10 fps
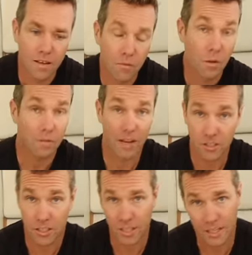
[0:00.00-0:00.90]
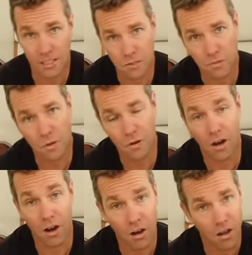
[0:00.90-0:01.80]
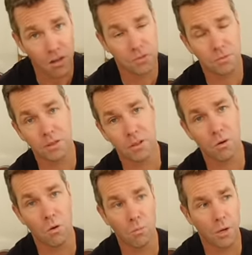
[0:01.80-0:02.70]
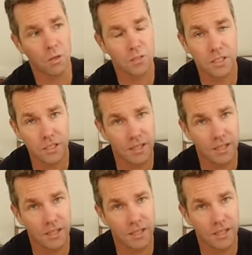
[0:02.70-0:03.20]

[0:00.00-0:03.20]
We've actually laid this floor all throughout the whole boat,